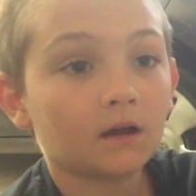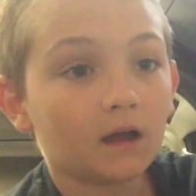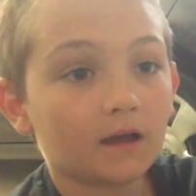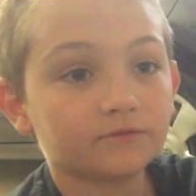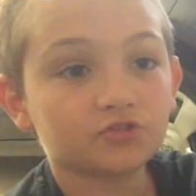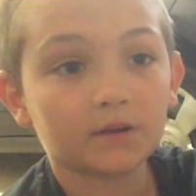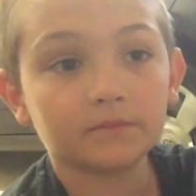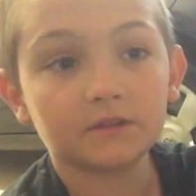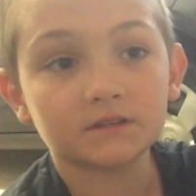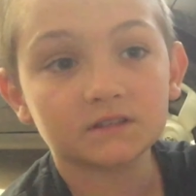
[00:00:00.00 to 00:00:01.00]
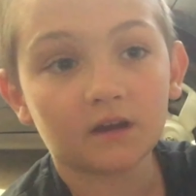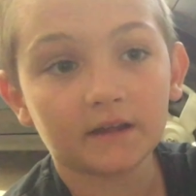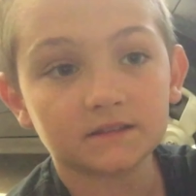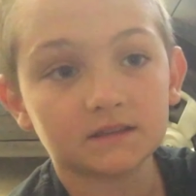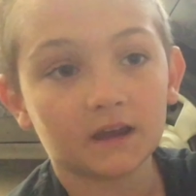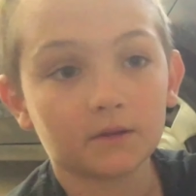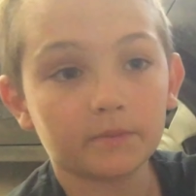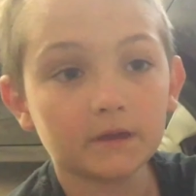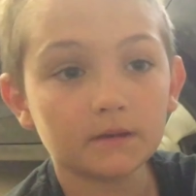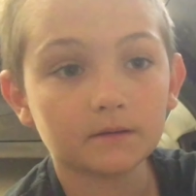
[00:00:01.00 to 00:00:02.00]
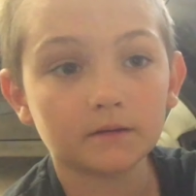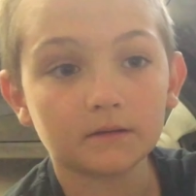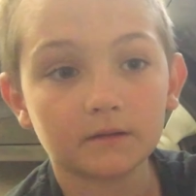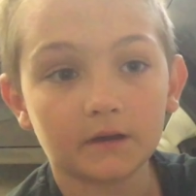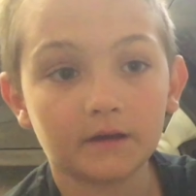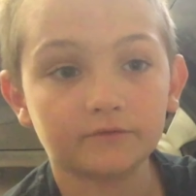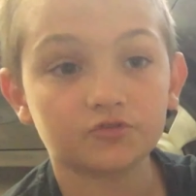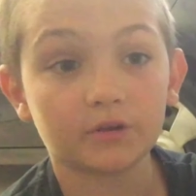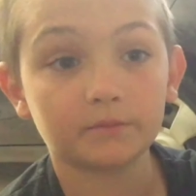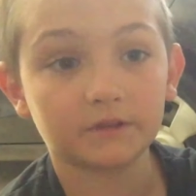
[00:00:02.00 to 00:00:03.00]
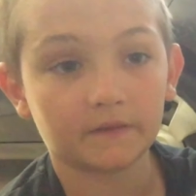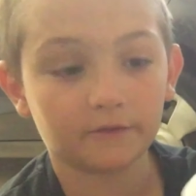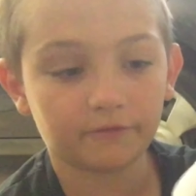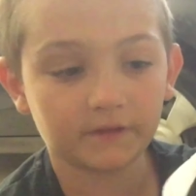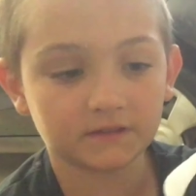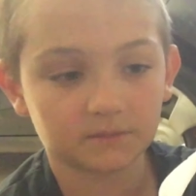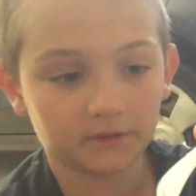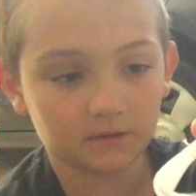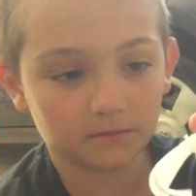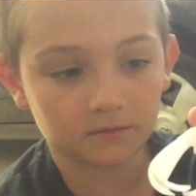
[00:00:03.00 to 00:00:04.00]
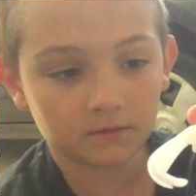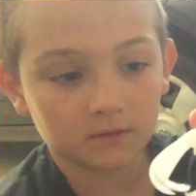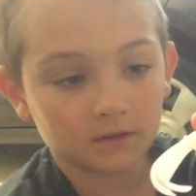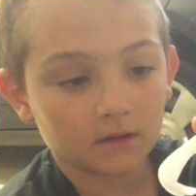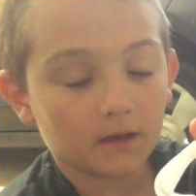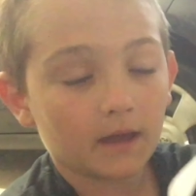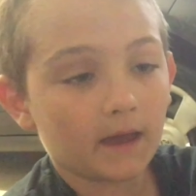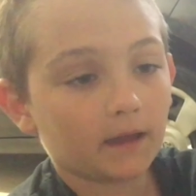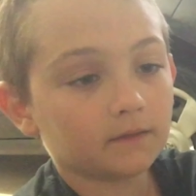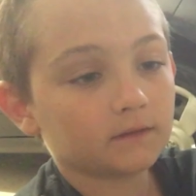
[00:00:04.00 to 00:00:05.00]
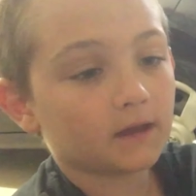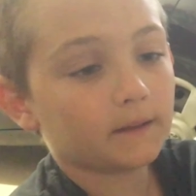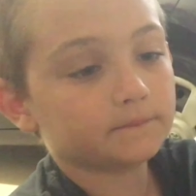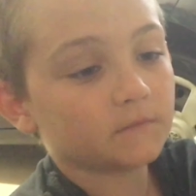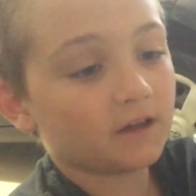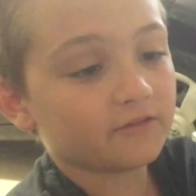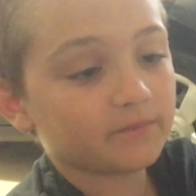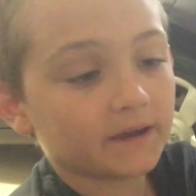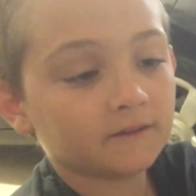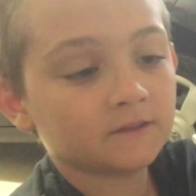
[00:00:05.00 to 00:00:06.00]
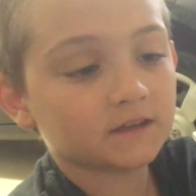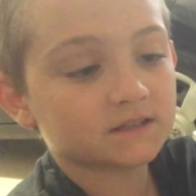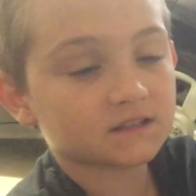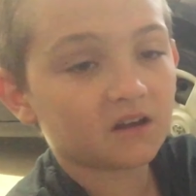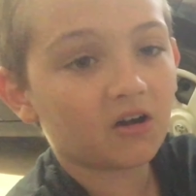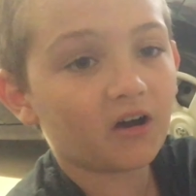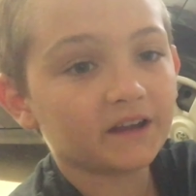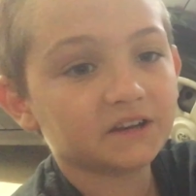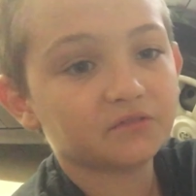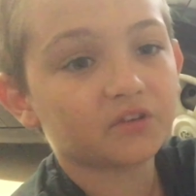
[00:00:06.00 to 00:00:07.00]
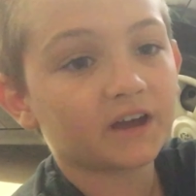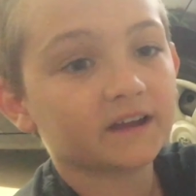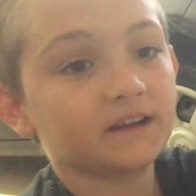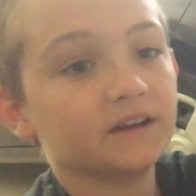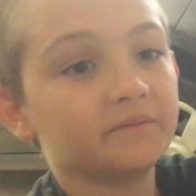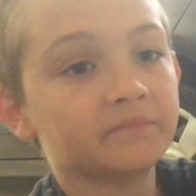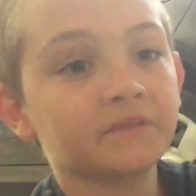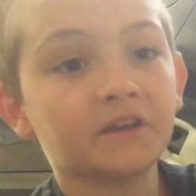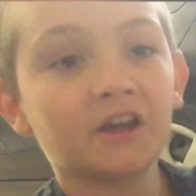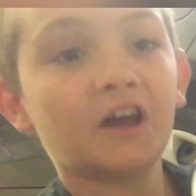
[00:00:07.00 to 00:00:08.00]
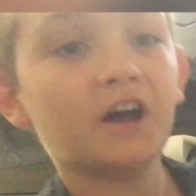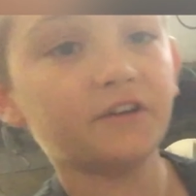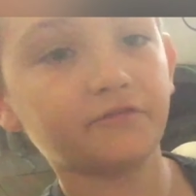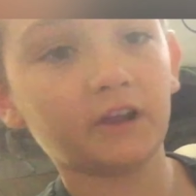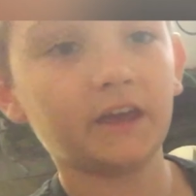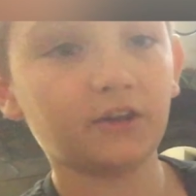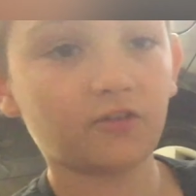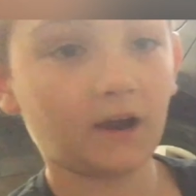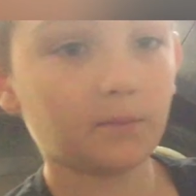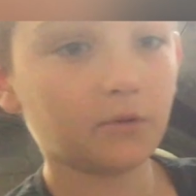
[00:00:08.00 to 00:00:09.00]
I've trimmed the sides down a bit, I've trimmed down the fins a bit, and I've made this kind of like a fleeing crab